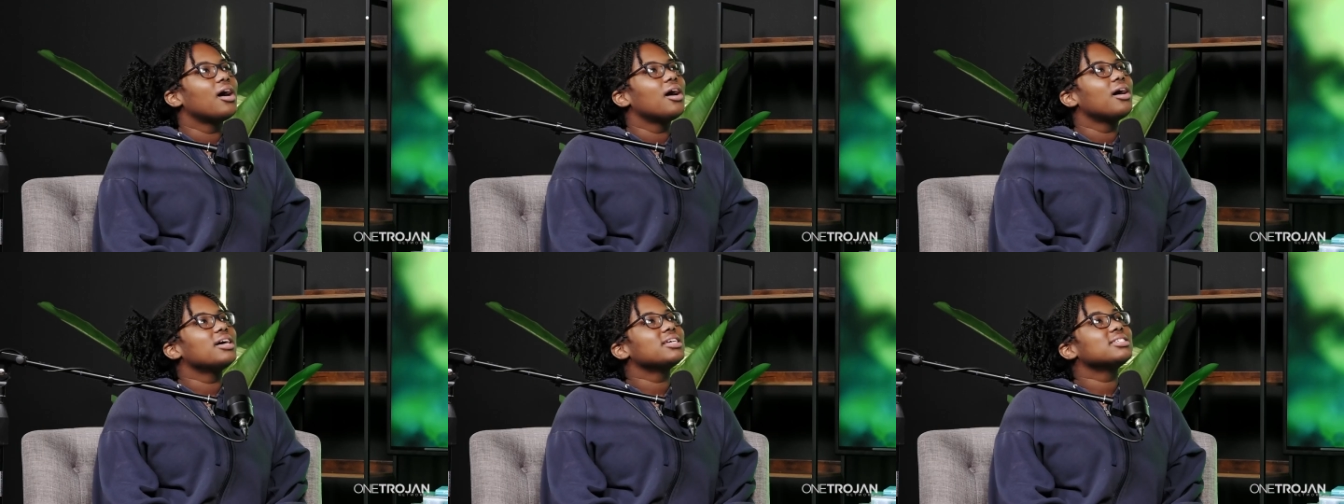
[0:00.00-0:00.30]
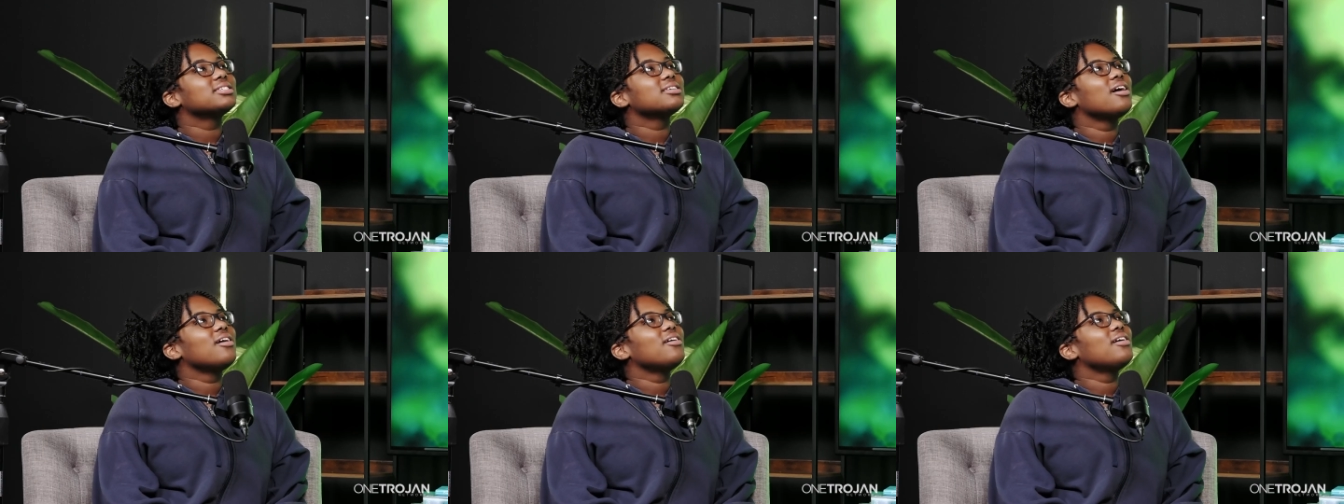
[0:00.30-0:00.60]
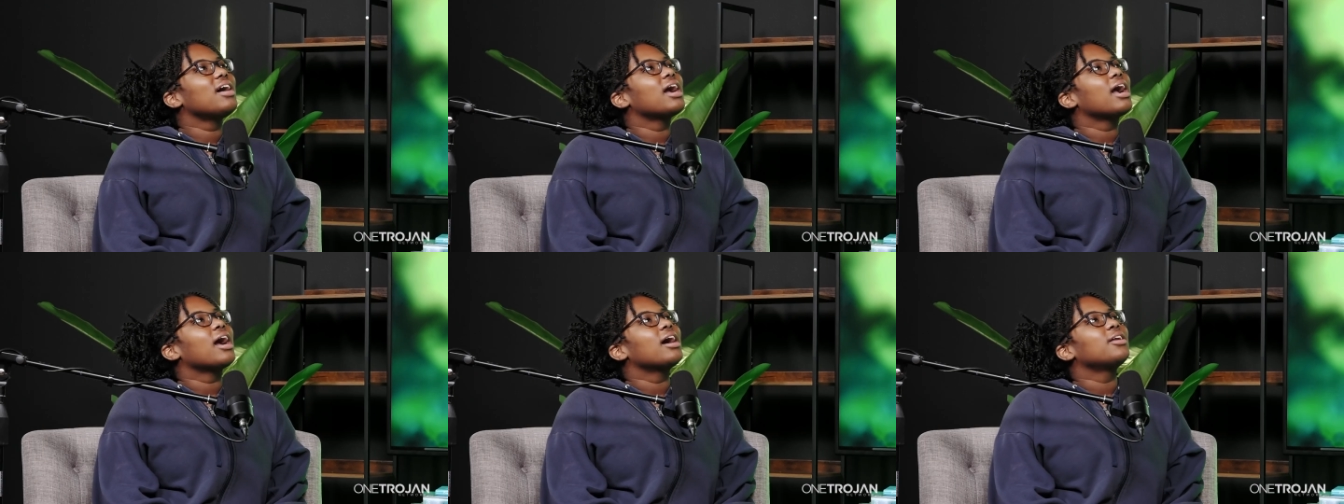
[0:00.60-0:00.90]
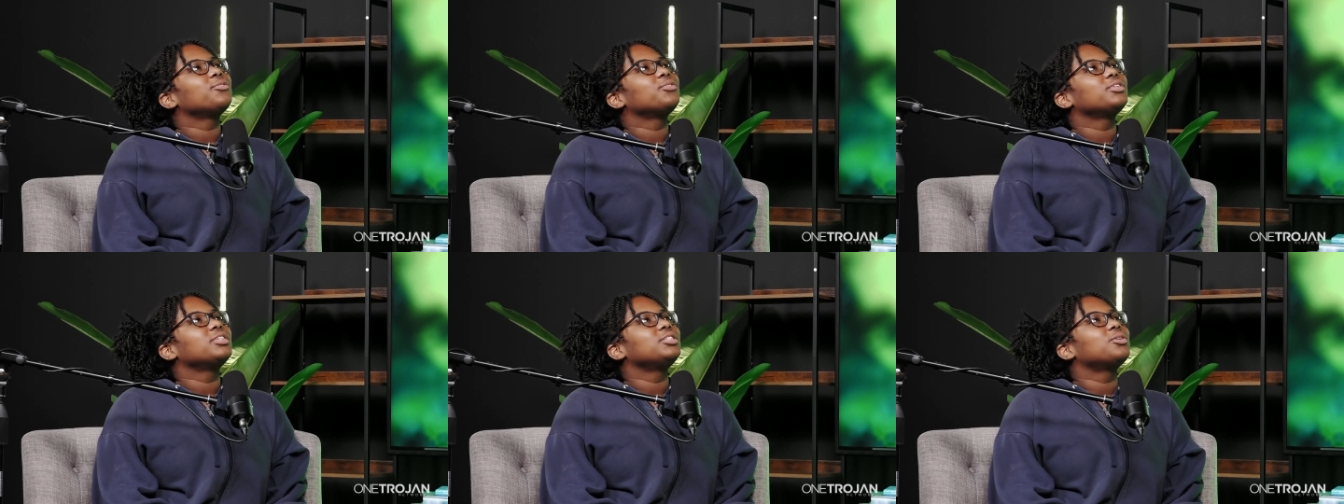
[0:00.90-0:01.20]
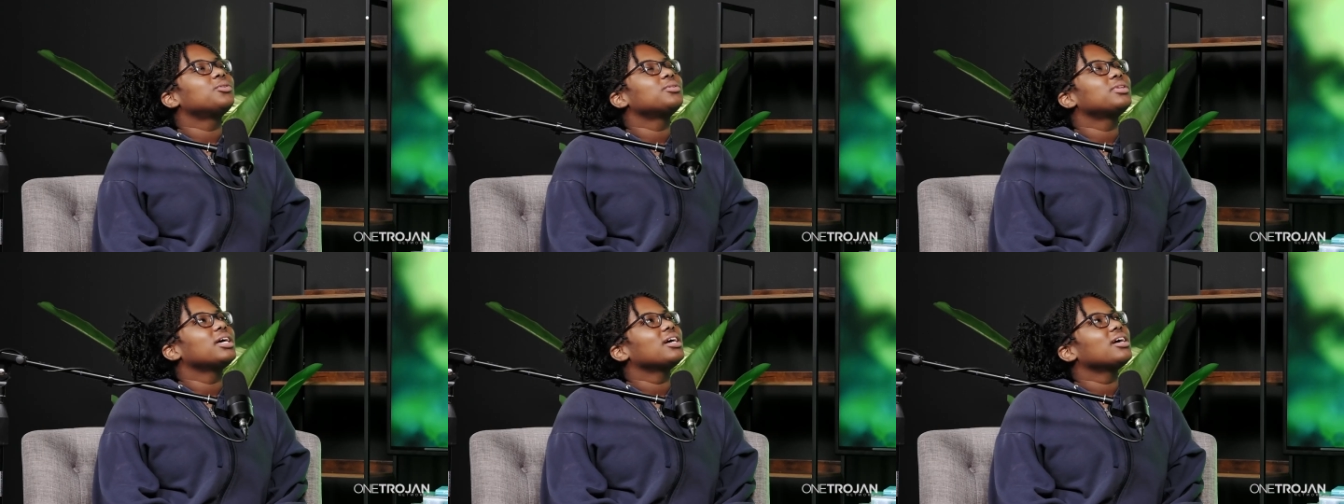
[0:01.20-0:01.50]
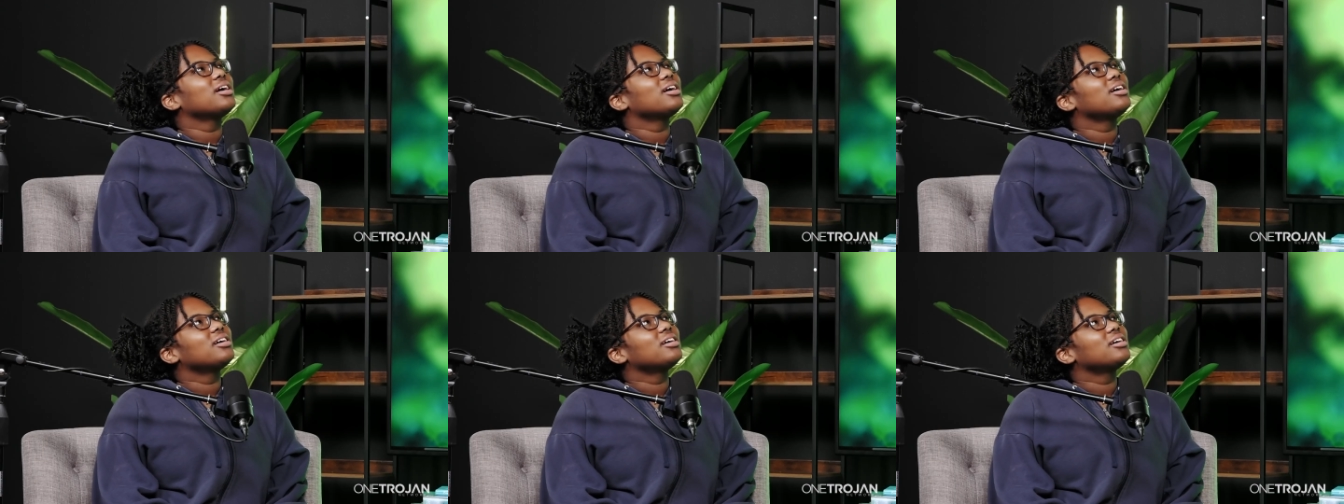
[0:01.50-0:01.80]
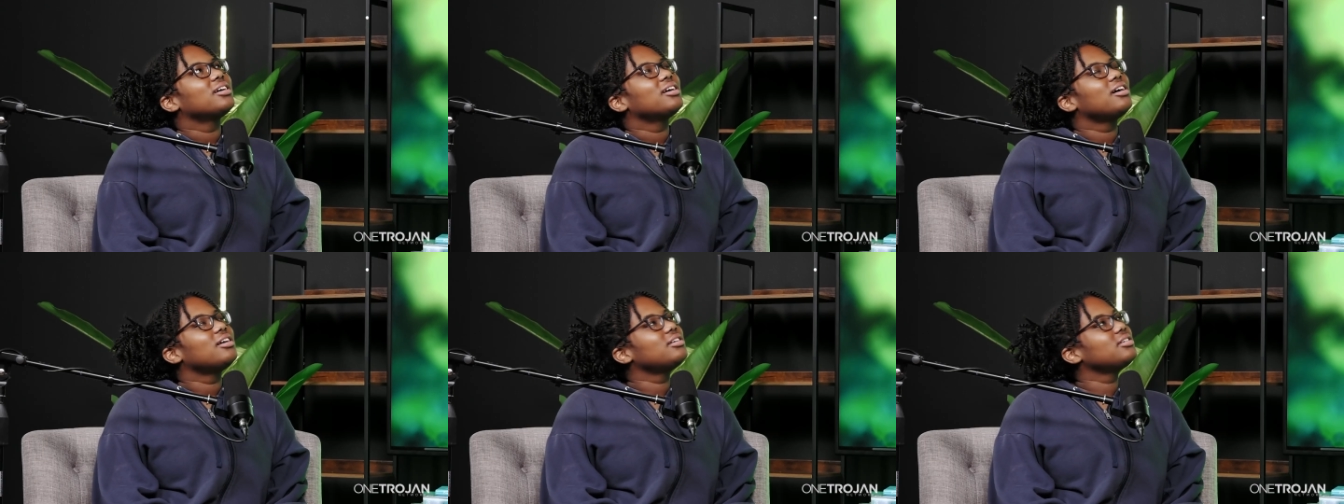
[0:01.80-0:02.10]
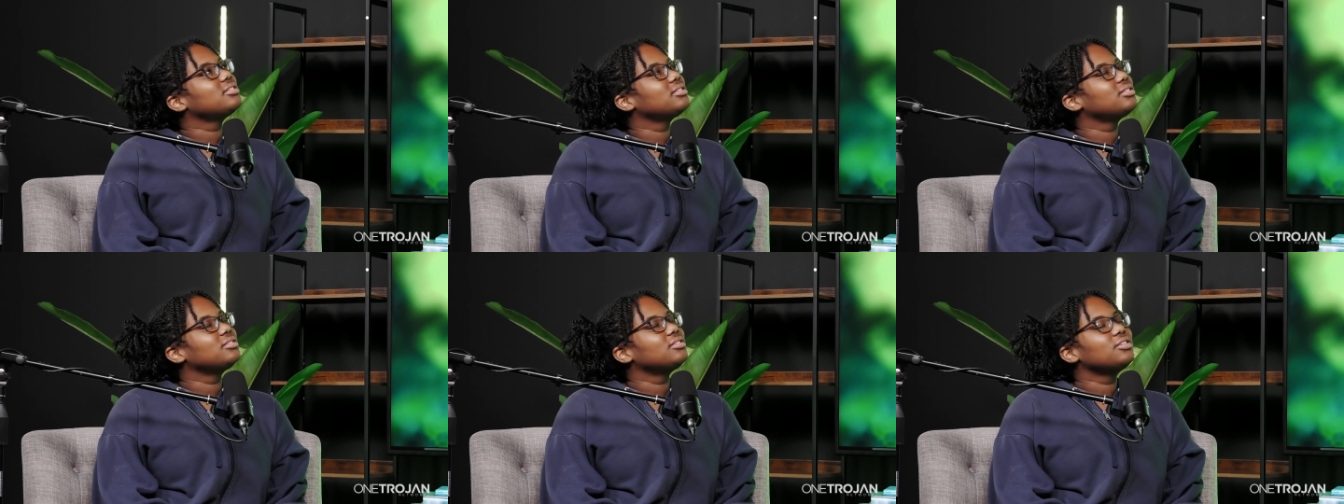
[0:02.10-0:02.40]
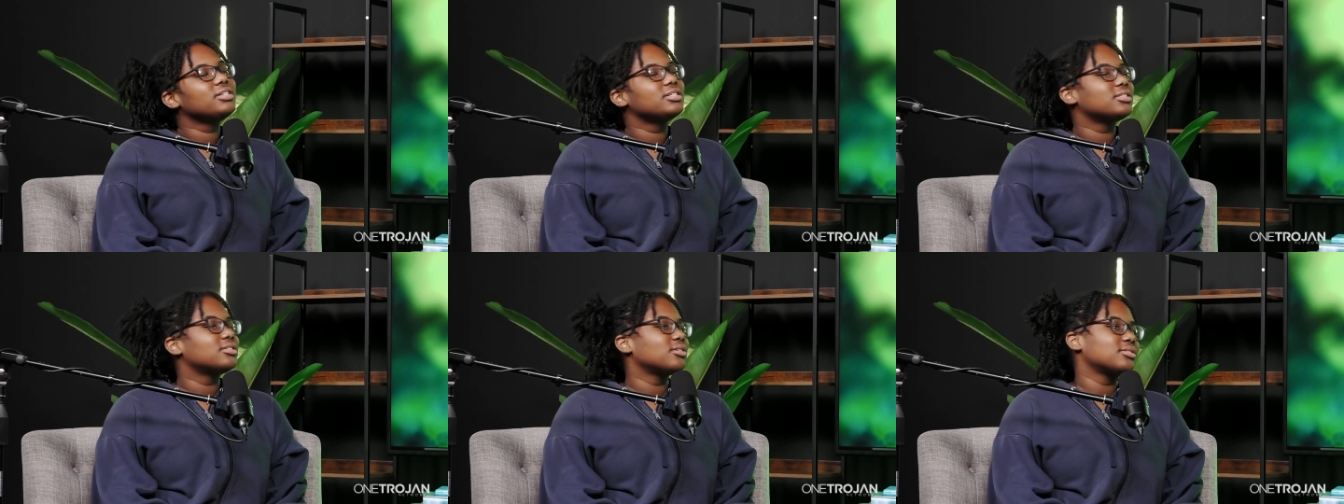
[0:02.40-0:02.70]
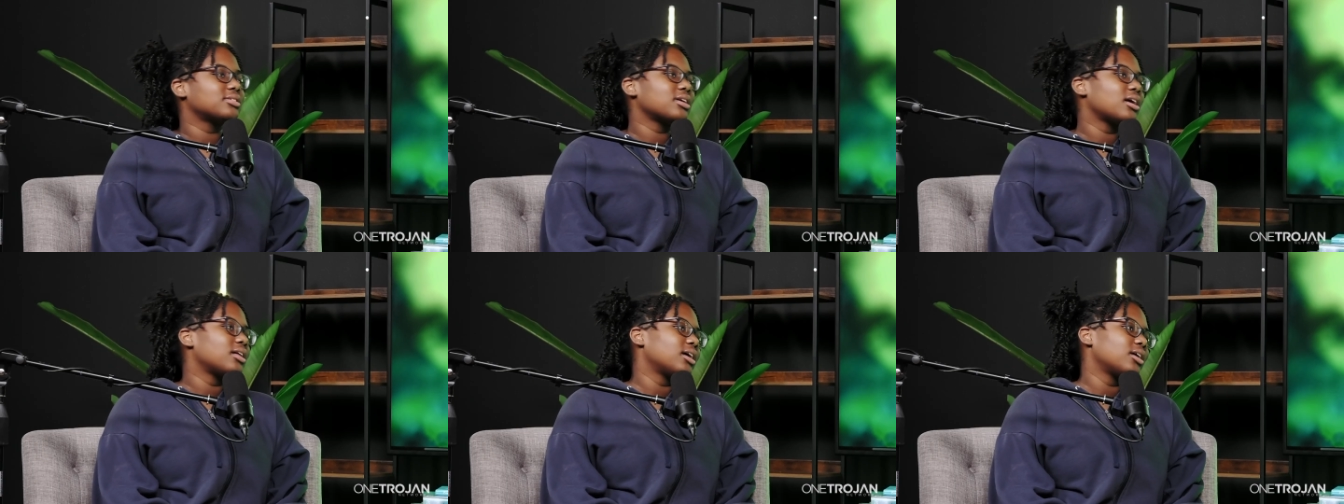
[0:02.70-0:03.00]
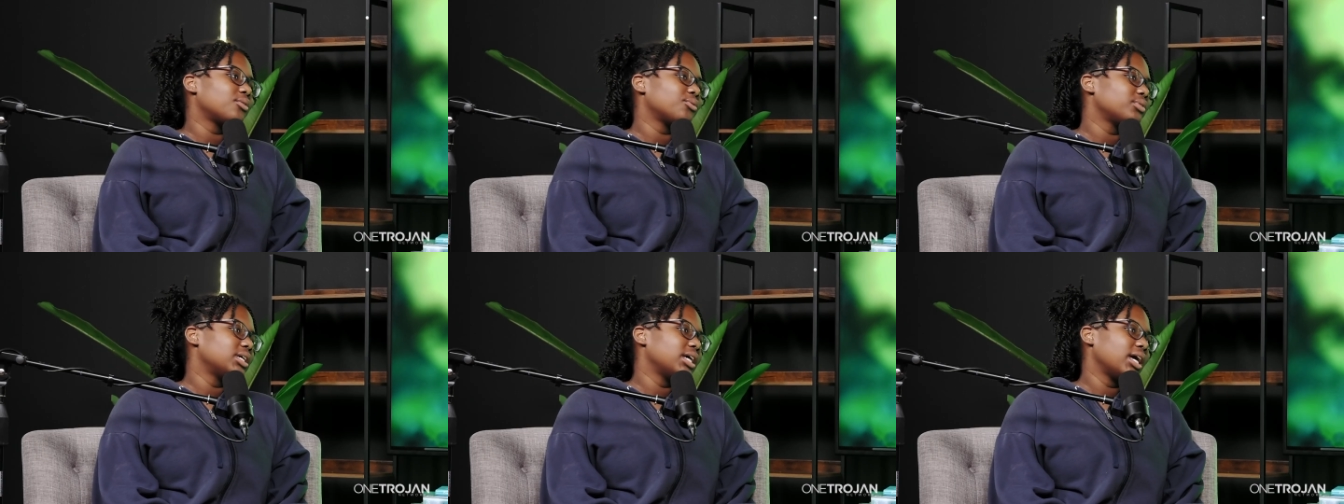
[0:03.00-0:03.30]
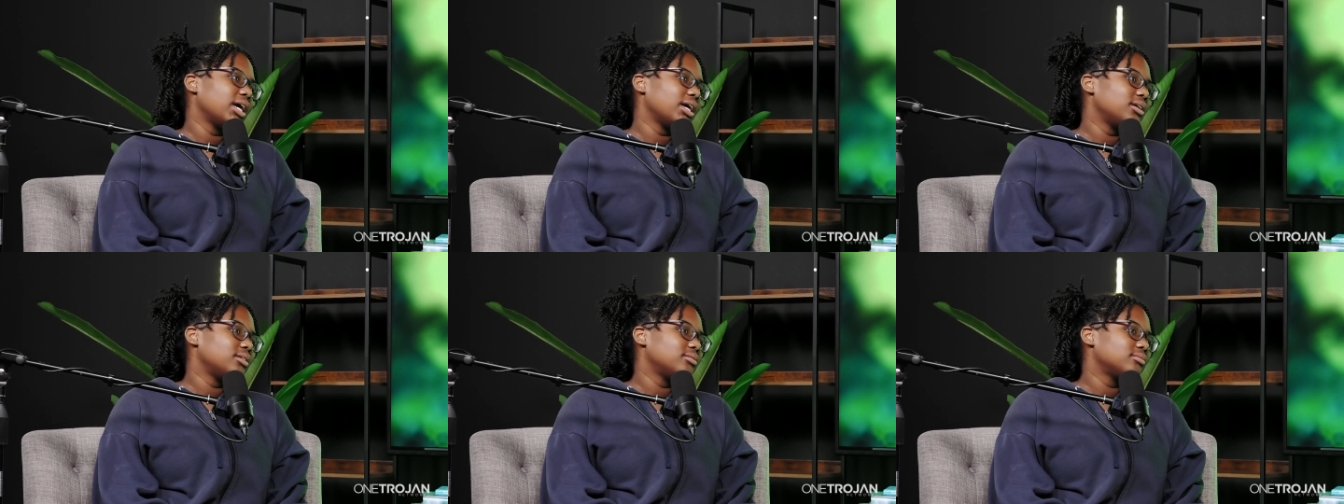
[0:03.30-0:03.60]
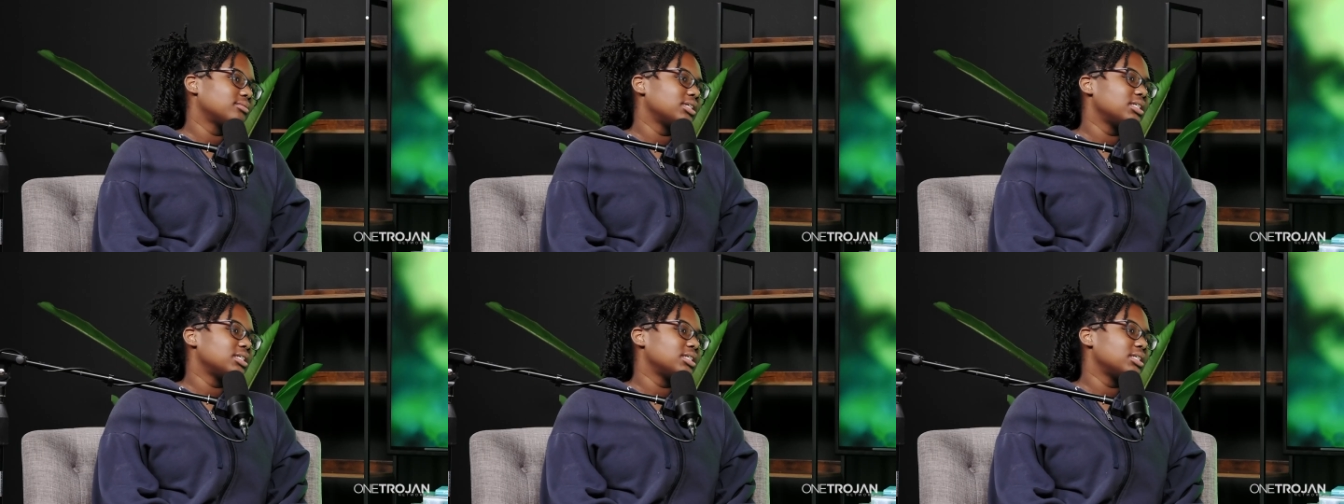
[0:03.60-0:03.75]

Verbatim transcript: A style I kind of really don't like. Honestly, there is no style I really hate.